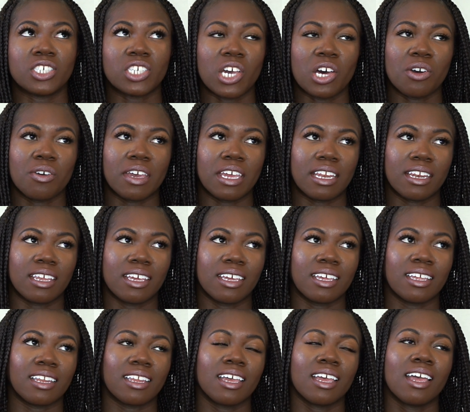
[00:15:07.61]
show
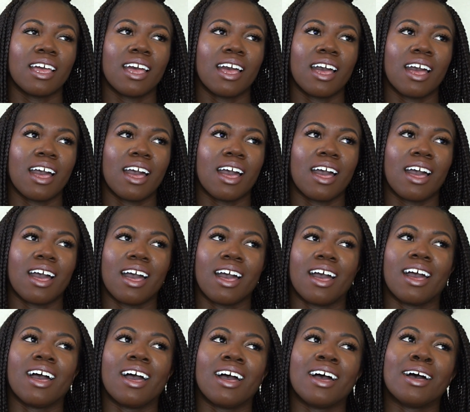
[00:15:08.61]
ended,
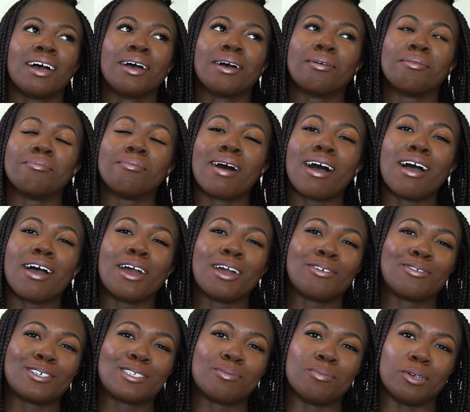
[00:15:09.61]
my
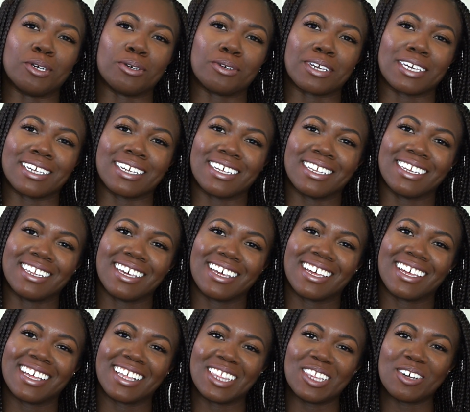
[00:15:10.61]
heart was broken.
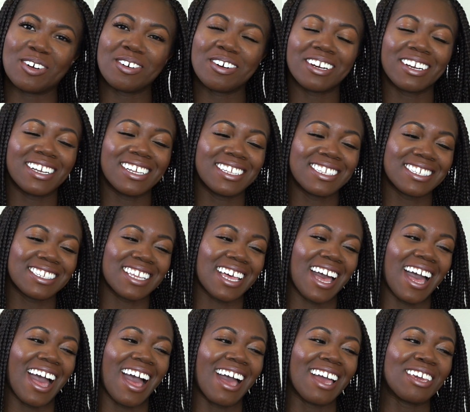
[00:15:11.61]
Lawrence,
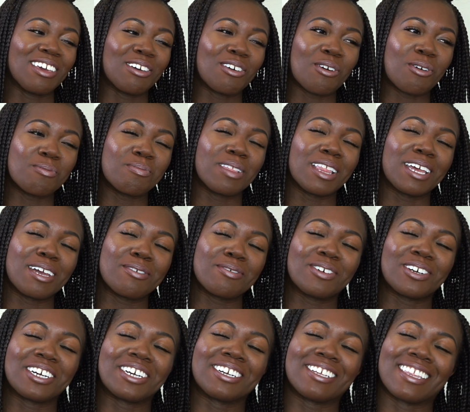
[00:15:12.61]
how you gonna play
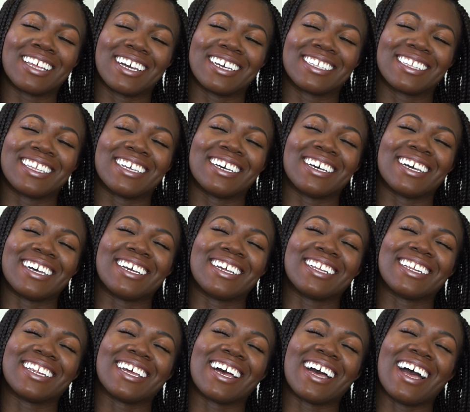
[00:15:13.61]
with her like that?
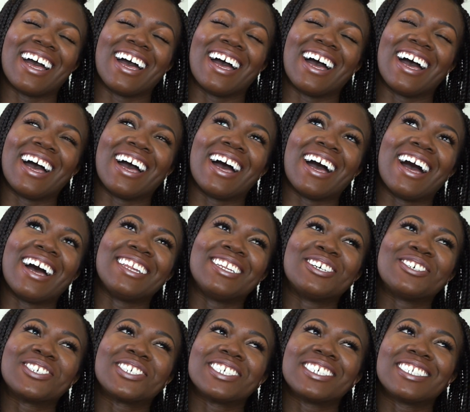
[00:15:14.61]
I
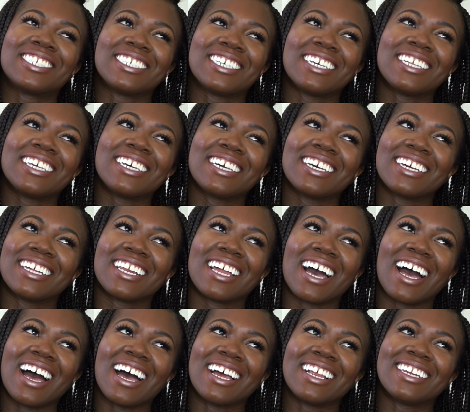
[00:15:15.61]
know she cheated.
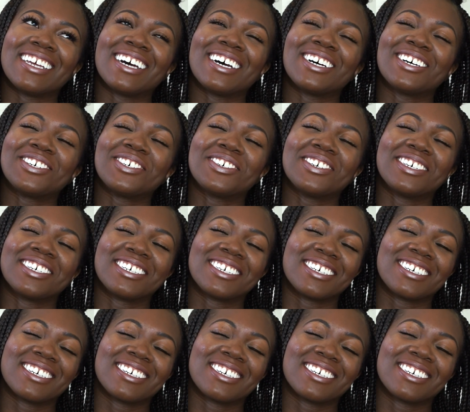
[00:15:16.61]
I know.